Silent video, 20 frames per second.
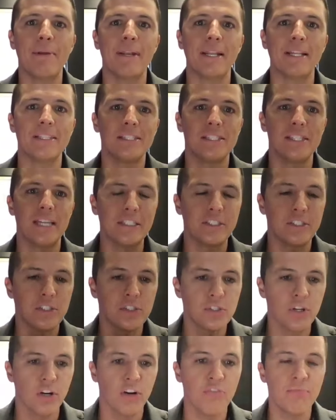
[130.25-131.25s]
And it's
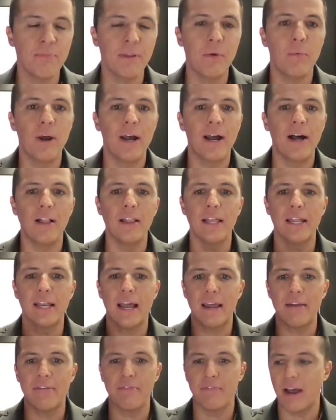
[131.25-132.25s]
served me well. And
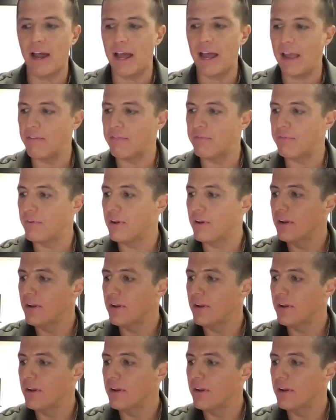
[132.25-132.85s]
I've